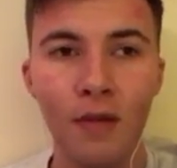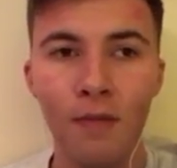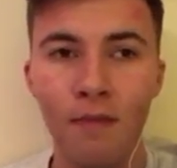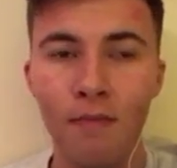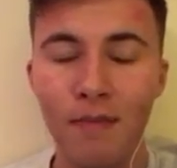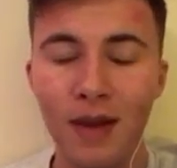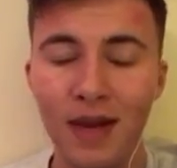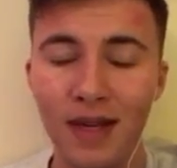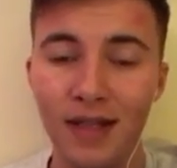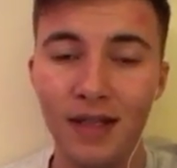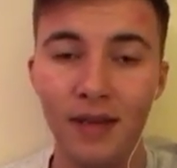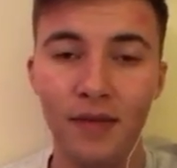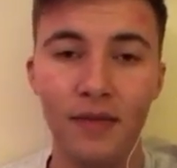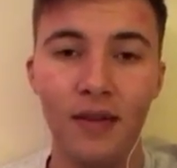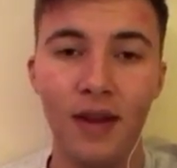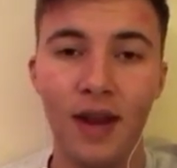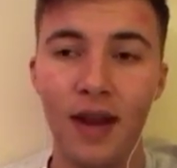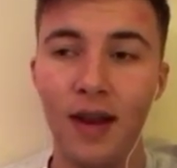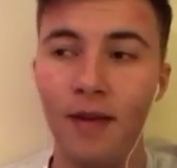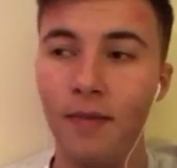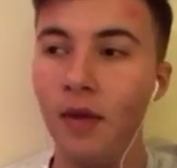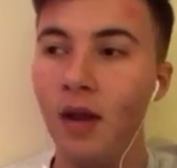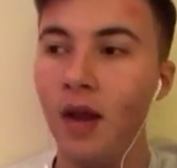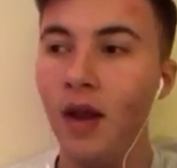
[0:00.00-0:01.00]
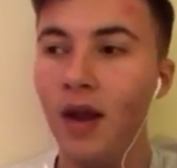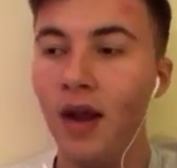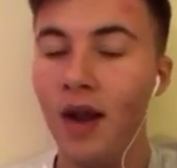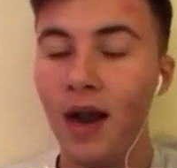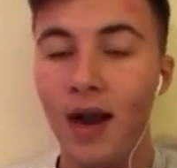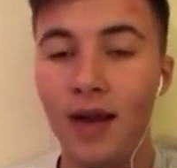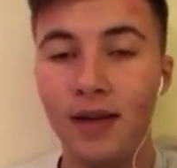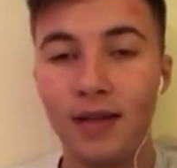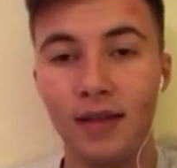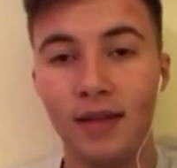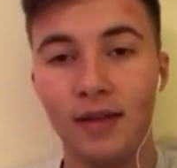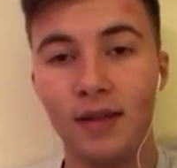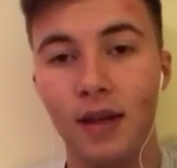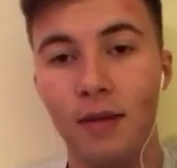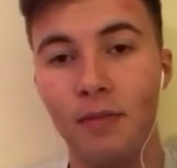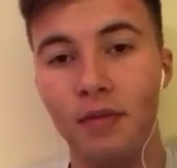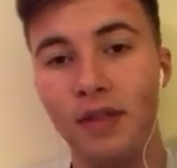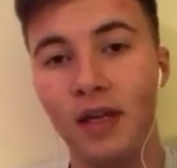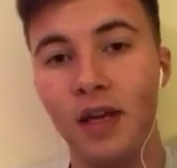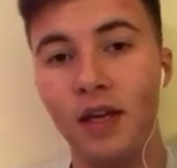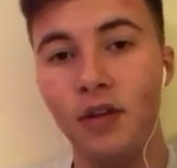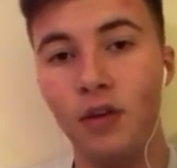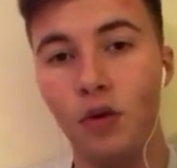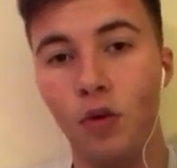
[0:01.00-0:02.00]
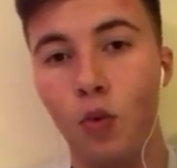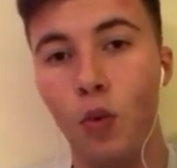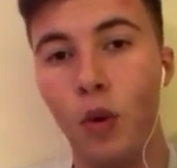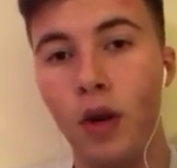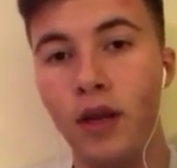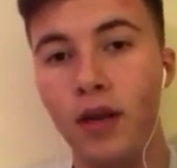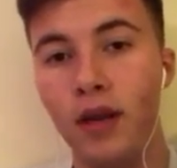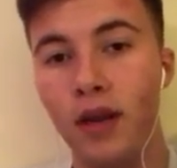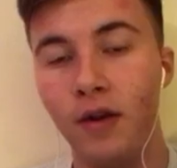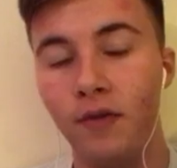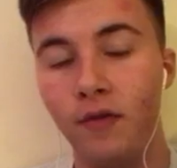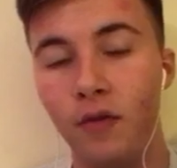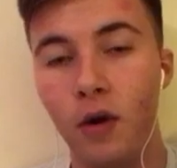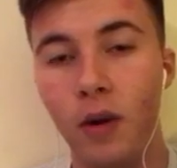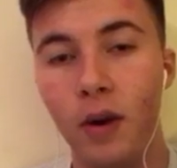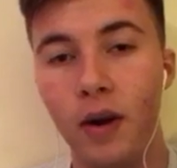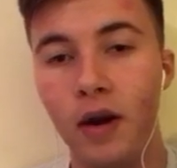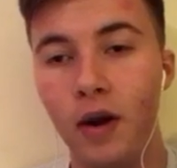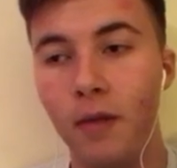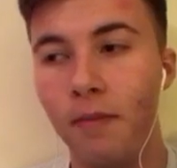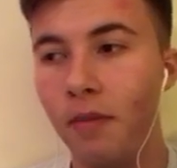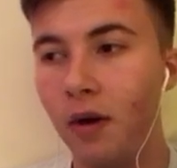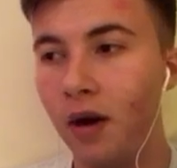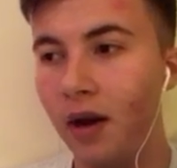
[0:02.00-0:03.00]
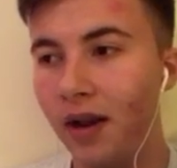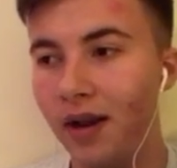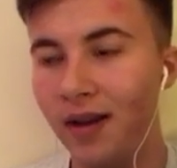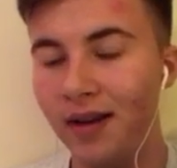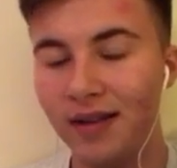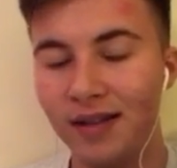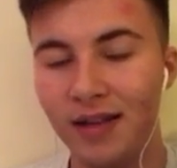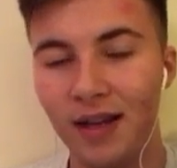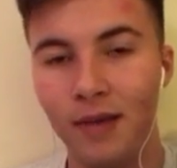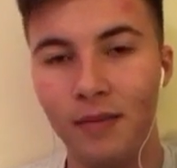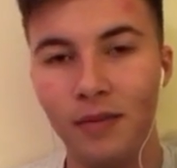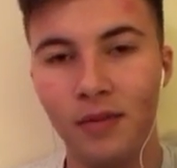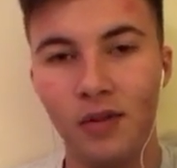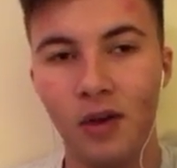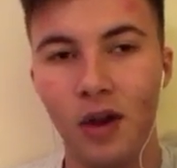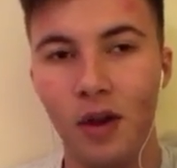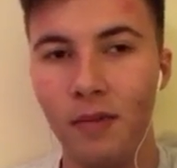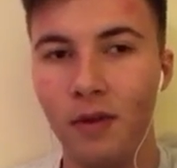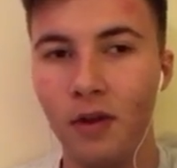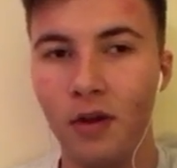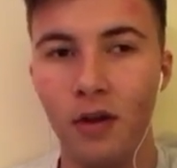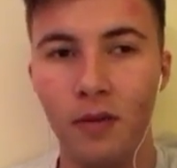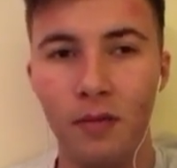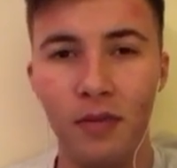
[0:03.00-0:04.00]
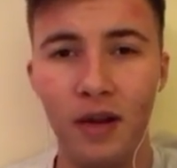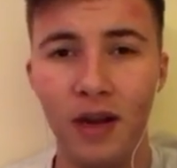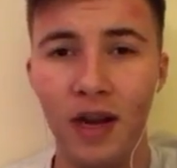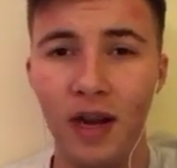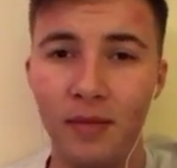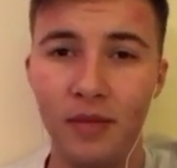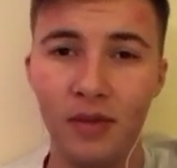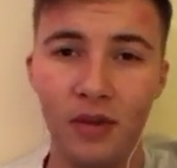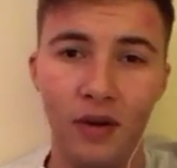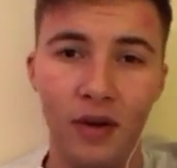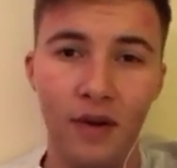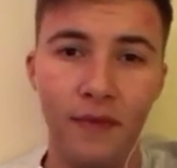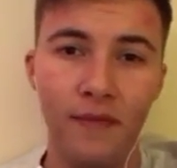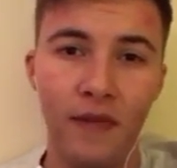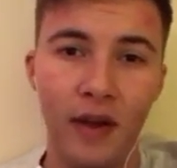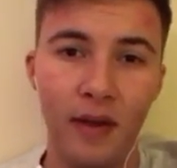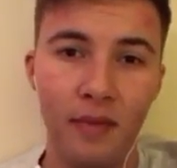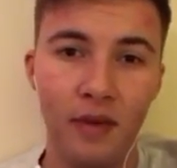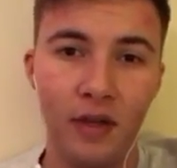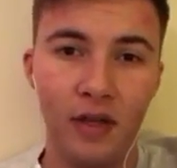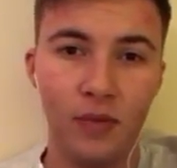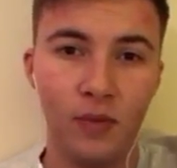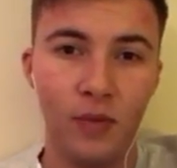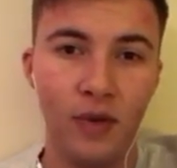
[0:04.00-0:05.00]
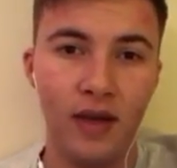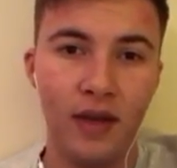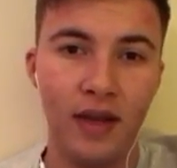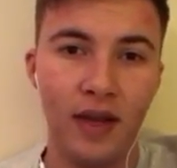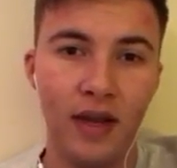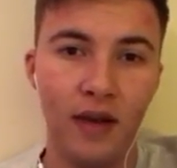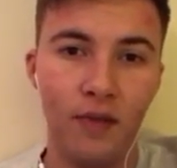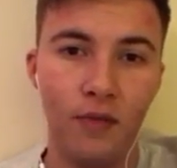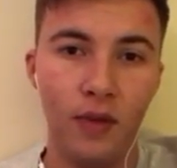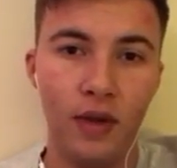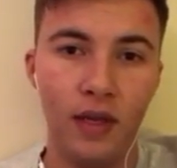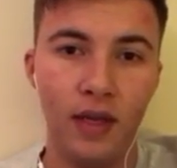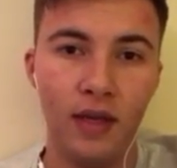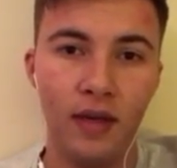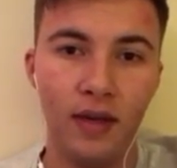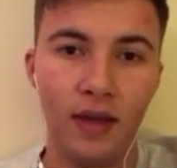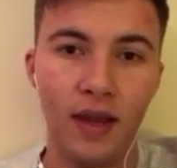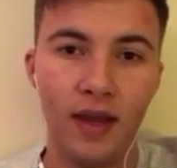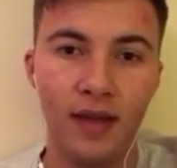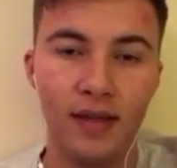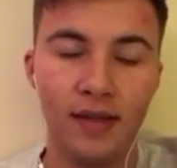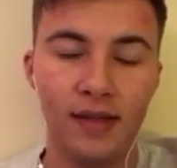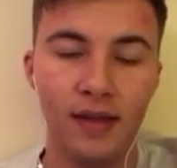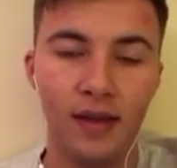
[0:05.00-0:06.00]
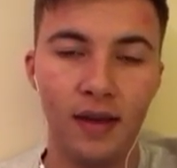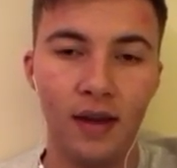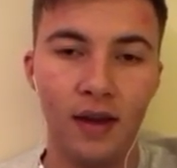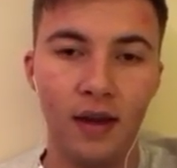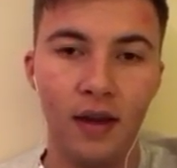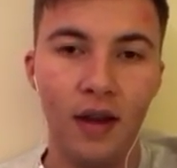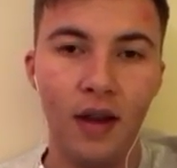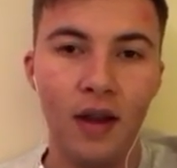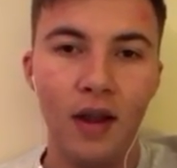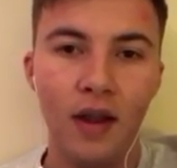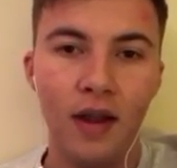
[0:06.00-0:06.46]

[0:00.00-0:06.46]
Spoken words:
Massive game, as I say, potential weekend ruiner, but at the same time it could be an absolutely fabulous weekend if we can get a